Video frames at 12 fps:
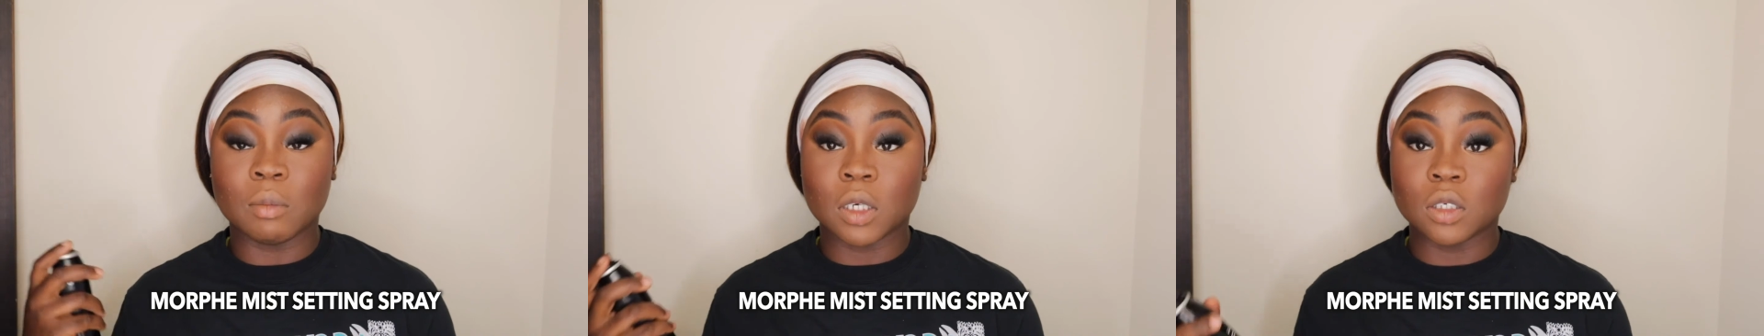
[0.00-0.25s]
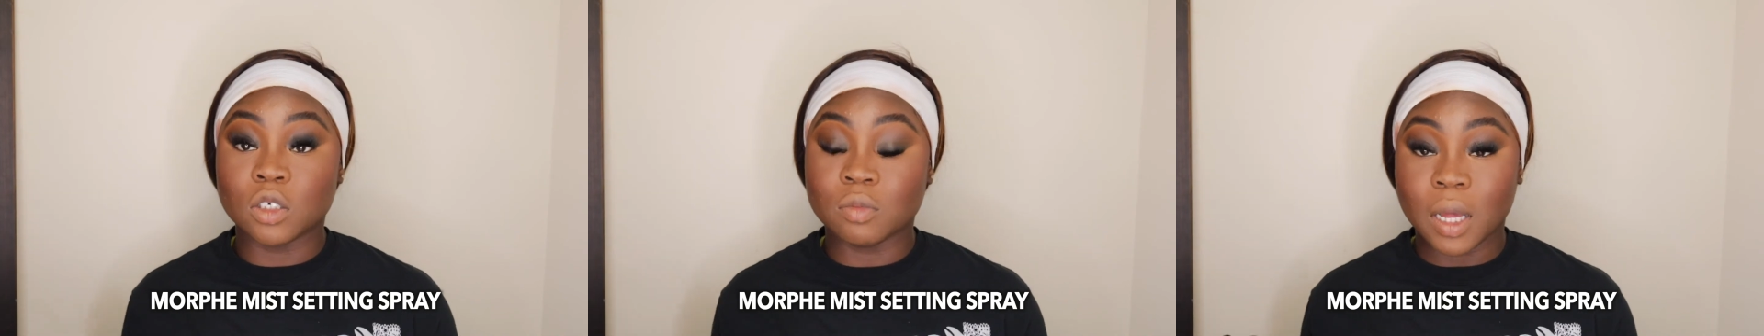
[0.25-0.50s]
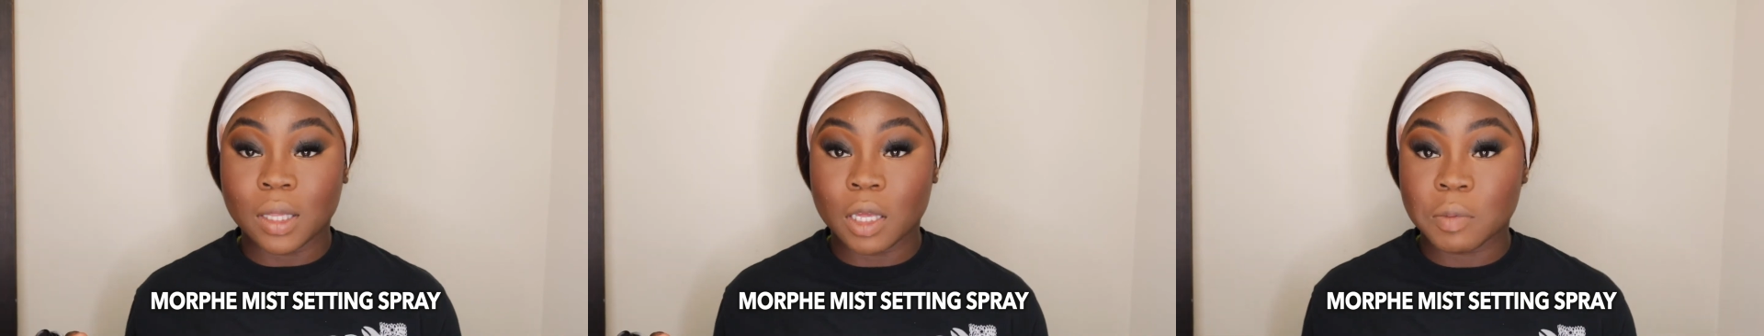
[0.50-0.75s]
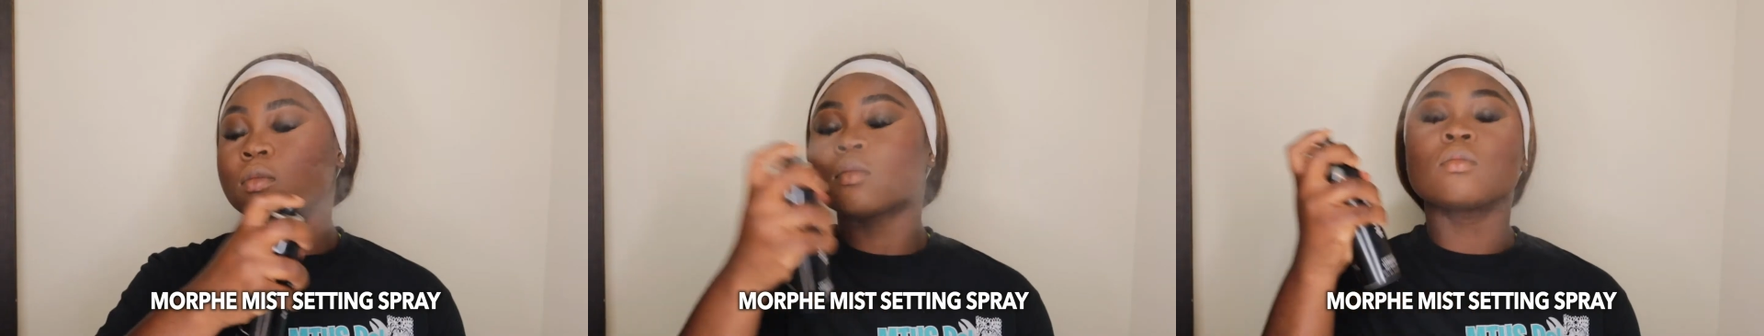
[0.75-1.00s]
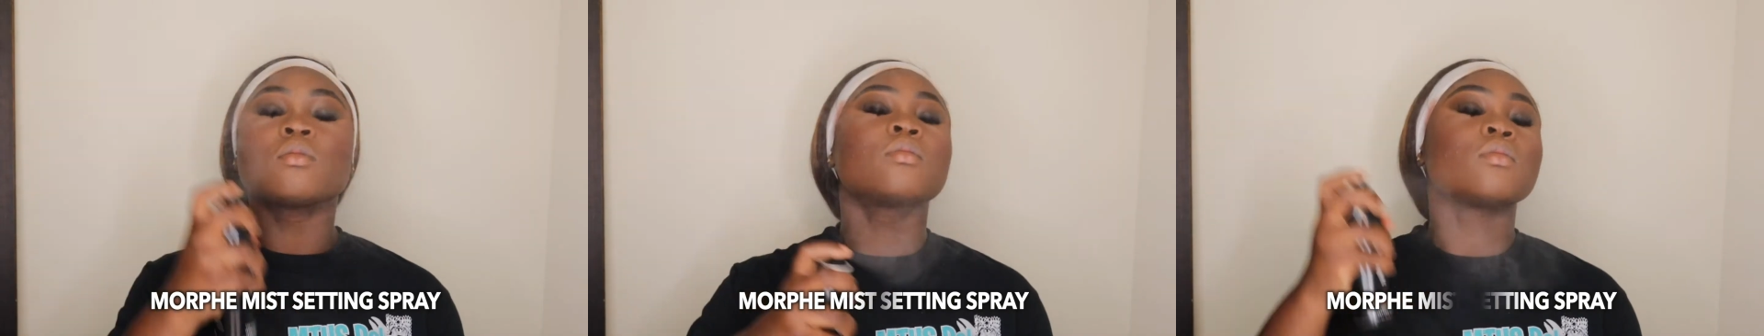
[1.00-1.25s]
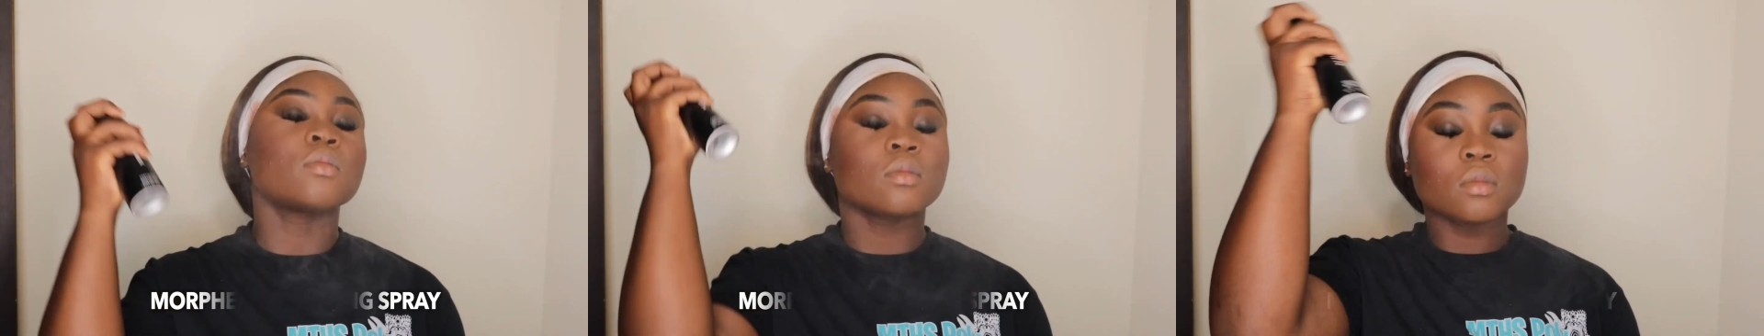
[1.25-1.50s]
end
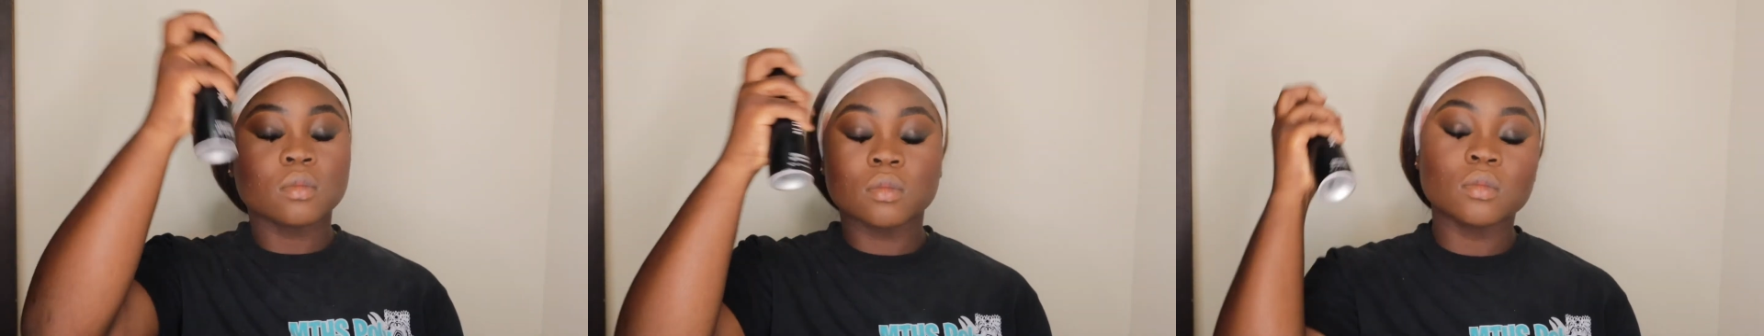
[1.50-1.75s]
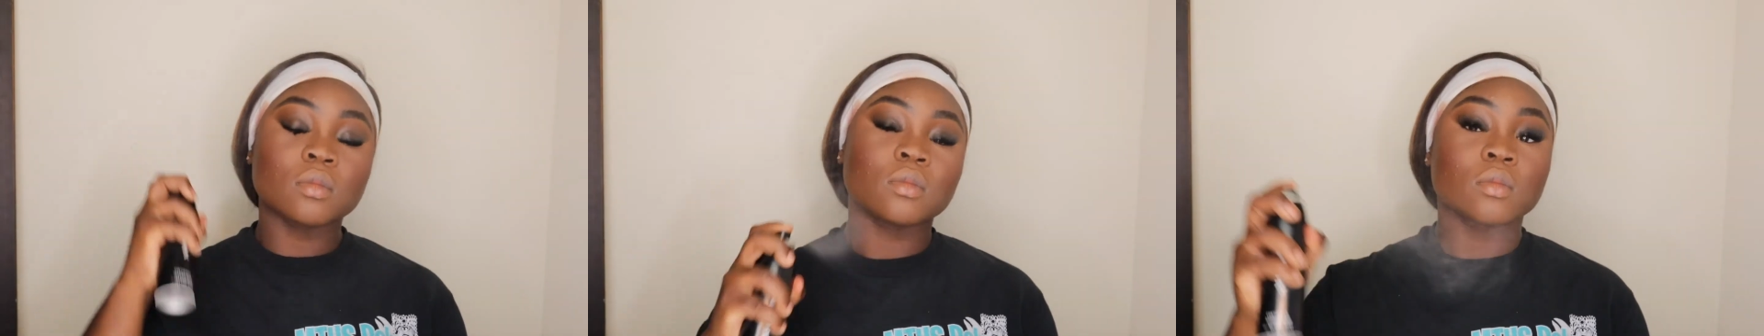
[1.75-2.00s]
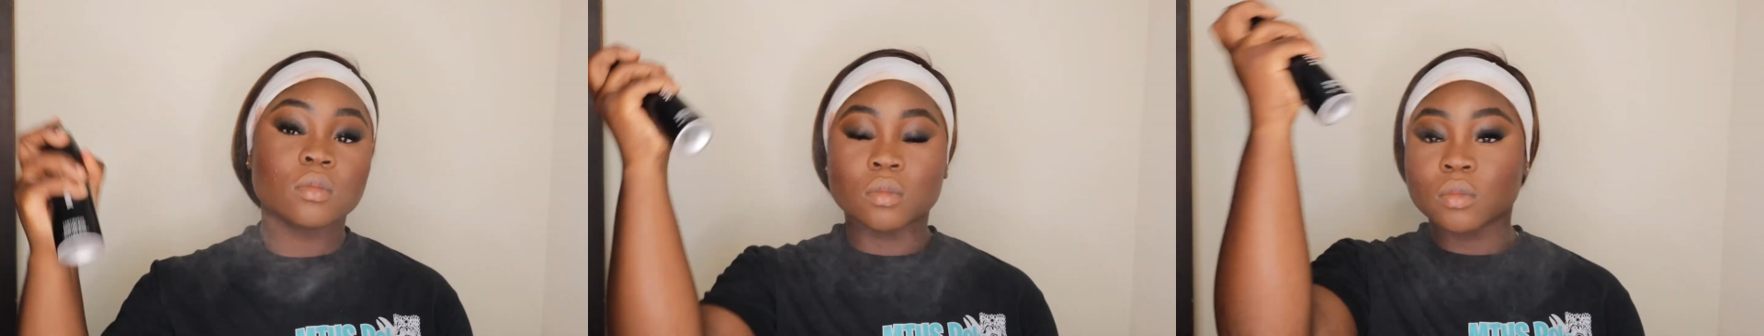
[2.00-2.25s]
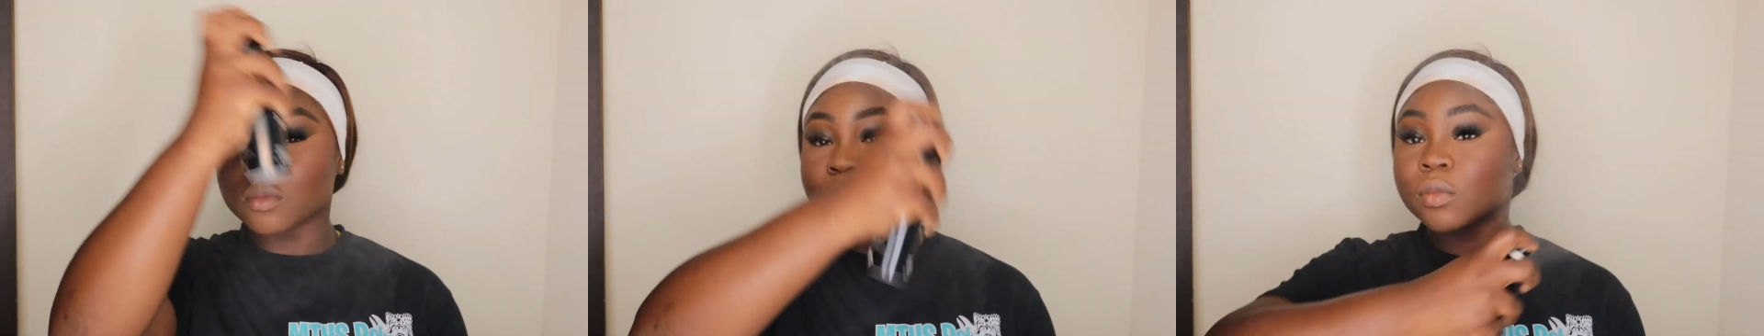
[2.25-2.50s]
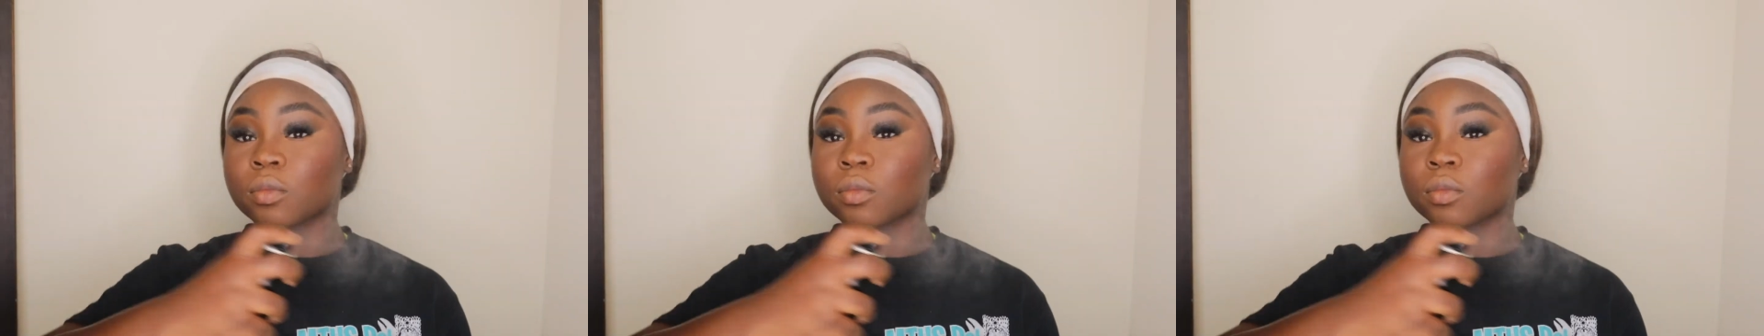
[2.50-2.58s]
of the tutorial.